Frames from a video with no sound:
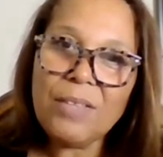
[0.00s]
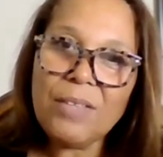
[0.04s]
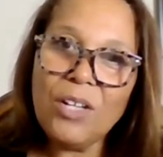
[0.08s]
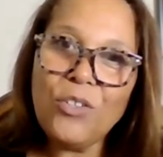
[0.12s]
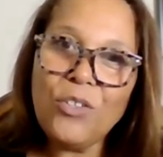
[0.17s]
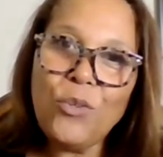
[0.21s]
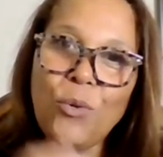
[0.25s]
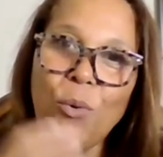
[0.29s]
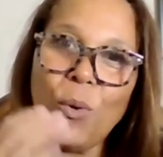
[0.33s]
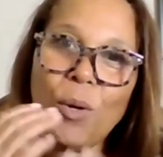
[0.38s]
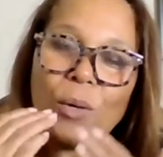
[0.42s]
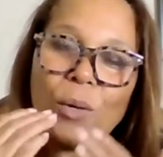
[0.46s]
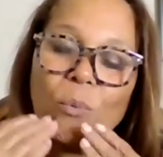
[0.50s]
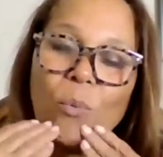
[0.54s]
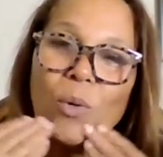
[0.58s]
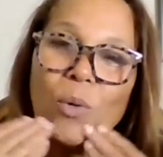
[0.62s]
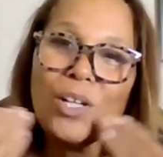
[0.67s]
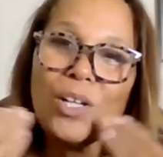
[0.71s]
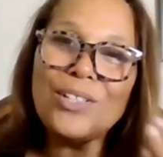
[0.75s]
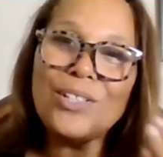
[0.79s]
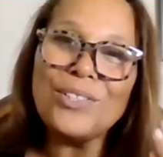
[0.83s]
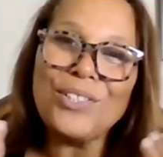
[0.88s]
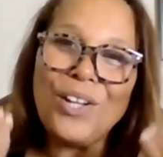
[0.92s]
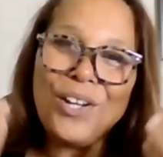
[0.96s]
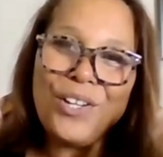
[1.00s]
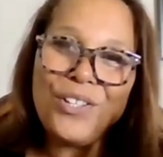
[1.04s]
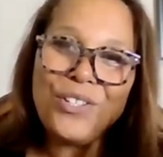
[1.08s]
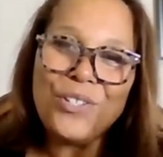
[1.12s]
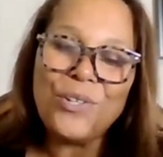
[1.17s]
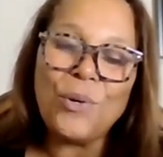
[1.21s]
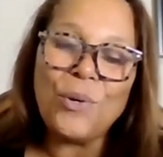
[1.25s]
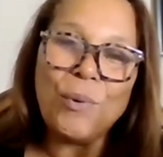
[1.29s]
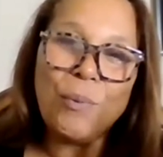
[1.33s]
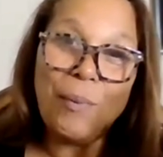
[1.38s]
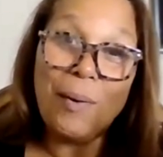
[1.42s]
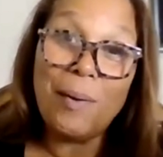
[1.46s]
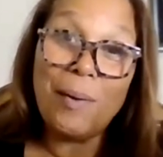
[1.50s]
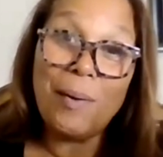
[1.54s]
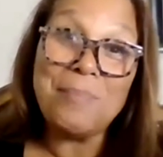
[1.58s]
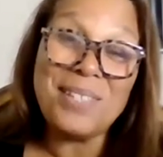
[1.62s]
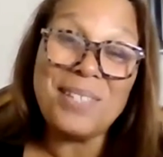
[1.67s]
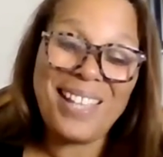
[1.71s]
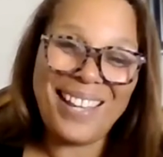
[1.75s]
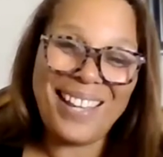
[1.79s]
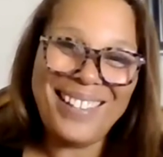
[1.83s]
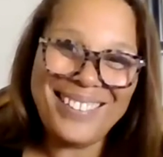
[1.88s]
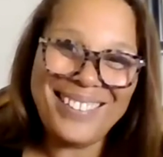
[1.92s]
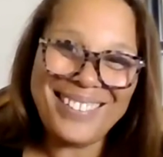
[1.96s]
your words on your
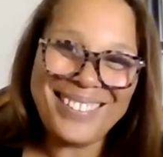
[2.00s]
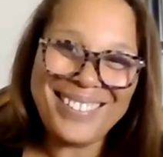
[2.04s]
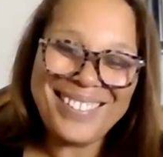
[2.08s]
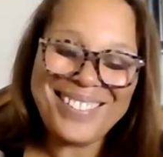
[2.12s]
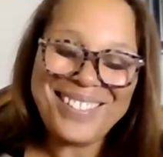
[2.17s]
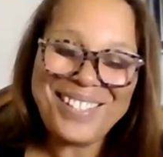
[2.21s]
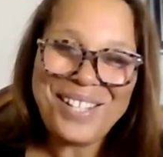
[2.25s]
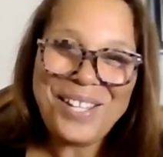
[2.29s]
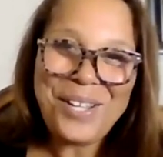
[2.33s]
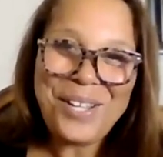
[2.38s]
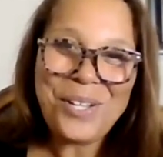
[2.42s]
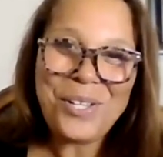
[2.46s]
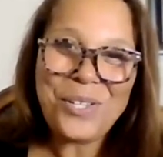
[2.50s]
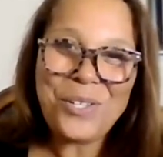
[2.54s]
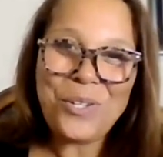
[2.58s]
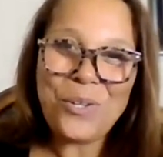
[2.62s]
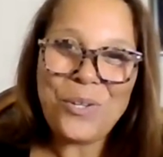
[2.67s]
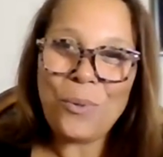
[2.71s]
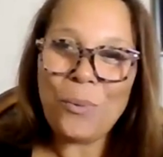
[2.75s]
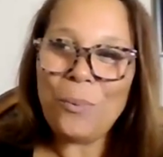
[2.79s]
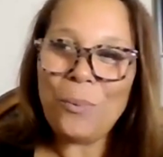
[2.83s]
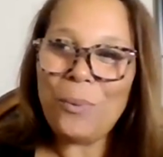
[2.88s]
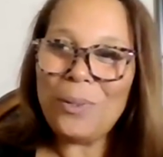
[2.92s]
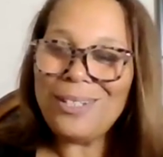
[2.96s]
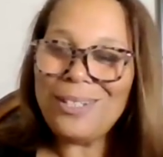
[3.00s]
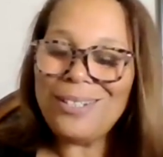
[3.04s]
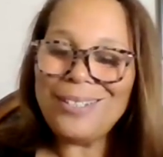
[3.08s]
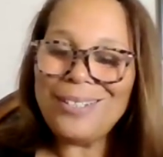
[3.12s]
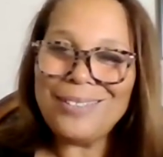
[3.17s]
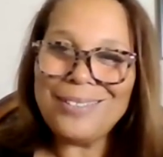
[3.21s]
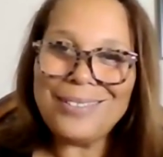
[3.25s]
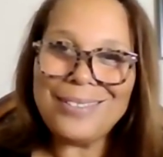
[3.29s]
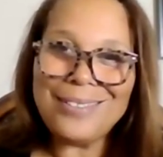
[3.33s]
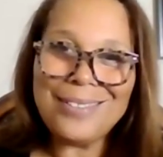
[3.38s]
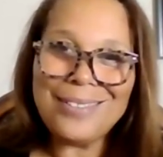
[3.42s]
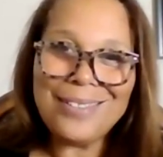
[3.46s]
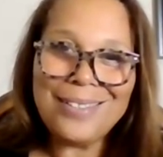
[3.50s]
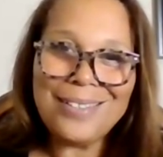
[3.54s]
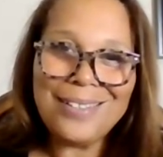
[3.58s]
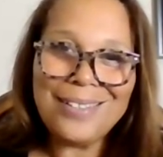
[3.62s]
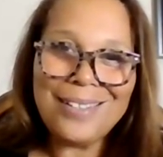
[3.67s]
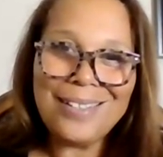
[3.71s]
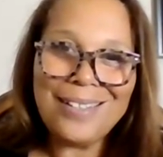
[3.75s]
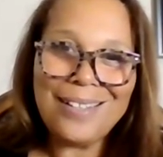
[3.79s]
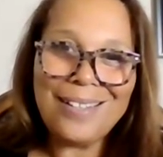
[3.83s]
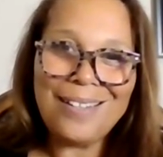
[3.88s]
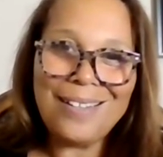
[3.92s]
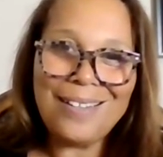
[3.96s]
website, your words
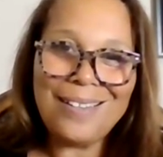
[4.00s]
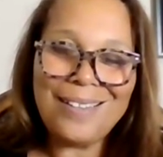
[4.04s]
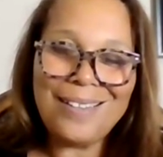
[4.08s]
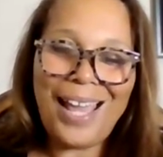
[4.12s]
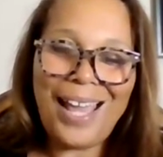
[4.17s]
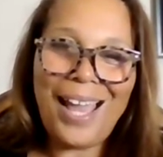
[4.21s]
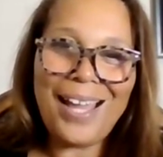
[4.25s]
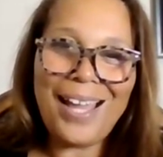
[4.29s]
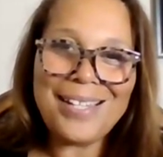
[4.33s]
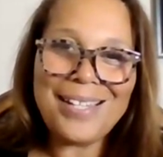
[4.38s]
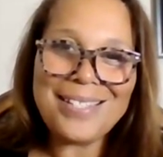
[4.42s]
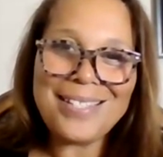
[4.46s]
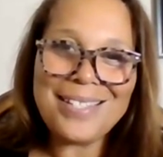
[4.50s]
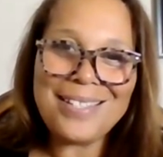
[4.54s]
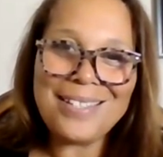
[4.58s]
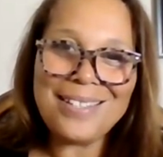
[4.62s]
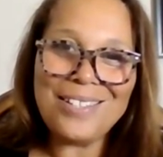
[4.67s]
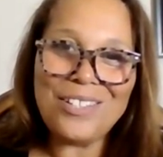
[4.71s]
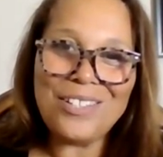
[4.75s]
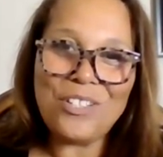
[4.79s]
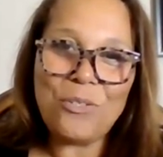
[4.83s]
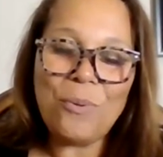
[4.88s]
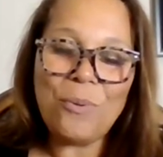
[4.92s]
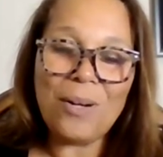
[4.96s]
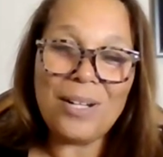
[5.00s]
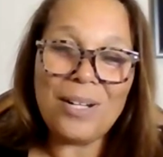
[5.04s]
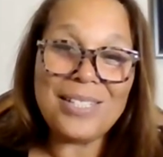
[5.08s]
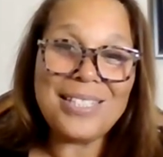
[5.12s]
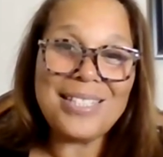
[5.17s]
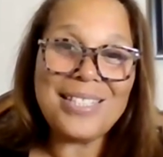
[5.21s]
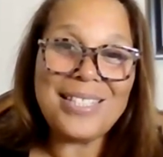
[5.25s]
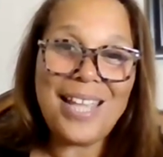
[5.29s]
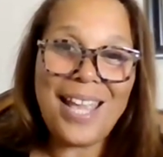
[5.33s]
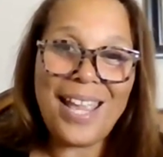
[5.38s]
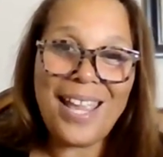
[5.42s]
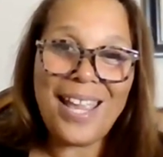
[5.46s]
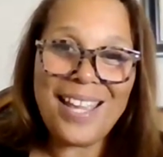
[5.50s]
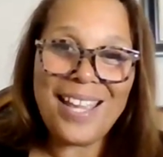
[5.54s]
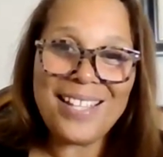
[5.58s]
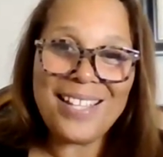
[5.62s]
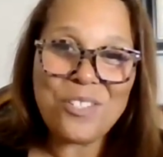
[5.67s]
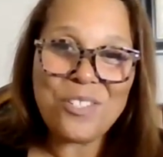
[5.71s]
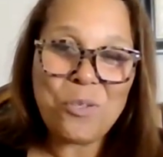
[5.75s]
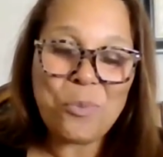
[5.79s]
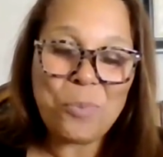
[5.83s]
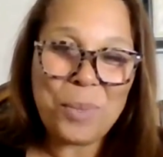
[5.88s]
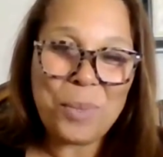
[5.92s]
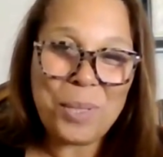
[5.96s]
that you are
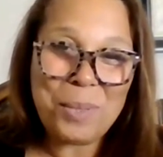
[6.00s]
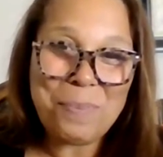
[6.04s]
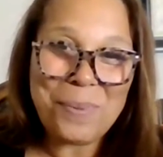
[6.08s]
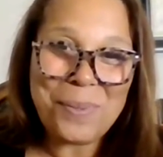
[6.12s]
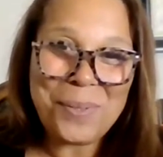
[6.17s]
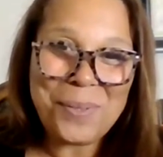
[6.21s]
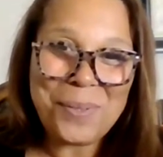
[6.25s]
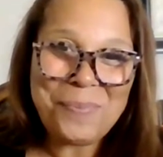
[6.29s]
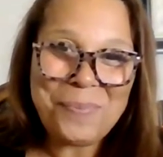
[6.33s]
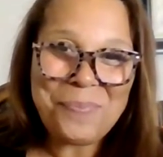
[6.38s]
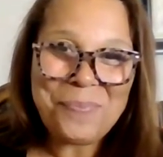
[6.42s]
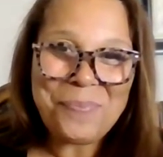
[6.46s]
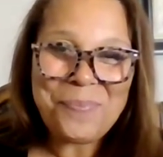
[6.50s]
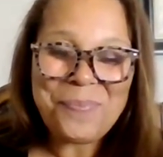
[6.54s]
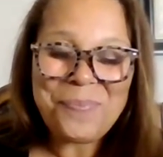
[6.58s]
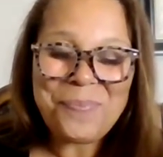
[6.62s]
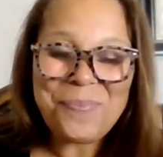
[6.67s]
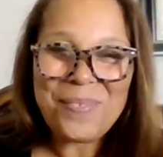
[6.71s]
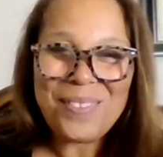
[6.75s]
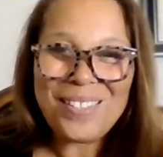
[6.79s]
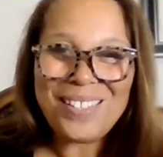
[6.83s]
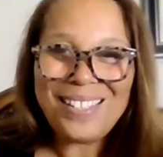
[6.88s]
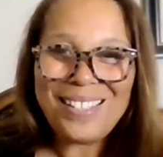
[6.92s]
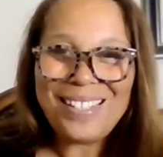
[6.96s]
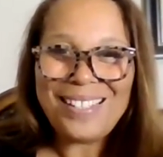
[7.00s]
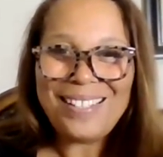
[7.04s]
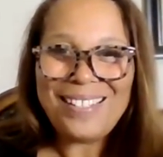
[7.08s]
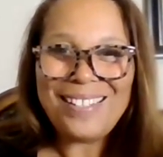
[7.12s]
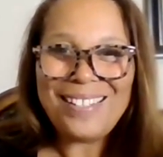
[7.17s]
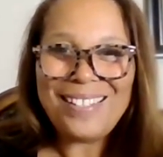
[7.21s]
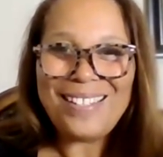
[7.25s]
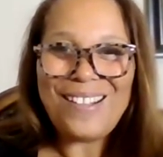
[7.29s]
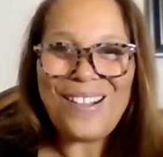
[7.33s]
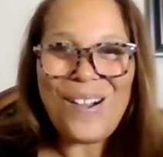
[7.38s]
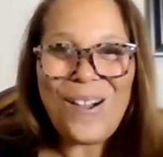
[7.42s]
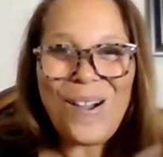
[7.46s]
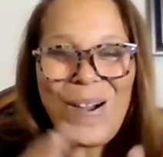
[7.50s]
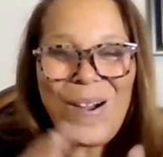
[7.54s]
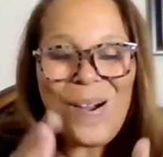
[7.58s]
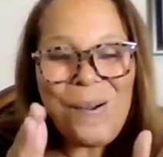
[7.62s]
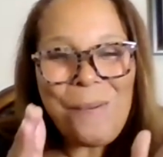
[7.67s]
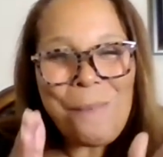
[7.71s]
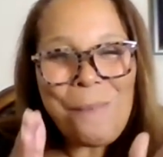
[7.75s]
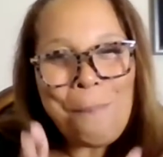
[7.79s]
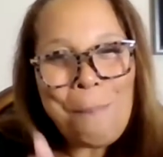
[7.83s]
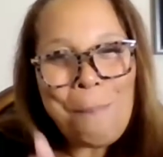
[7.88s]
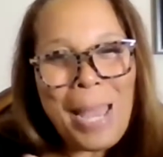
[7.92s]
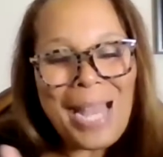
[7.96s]
saying to people,
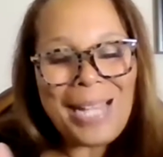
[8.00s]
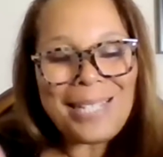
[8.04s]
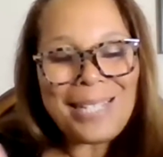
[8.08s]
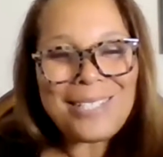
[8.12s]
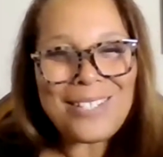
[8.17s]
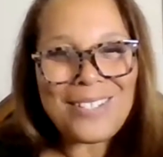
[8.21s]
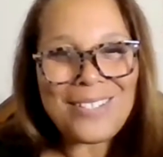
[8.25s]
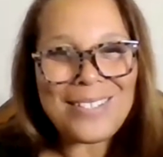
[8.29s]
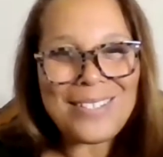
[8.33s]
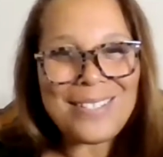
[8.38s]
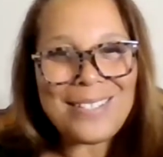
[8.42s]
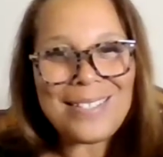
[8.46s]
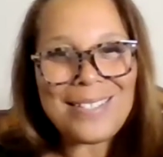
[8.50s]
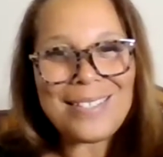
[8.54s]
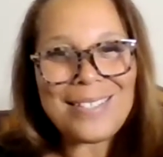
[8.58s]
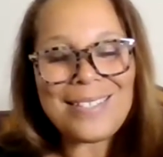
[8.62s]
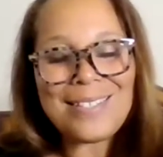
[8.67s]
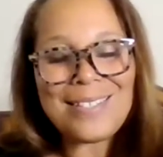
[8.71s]
all matches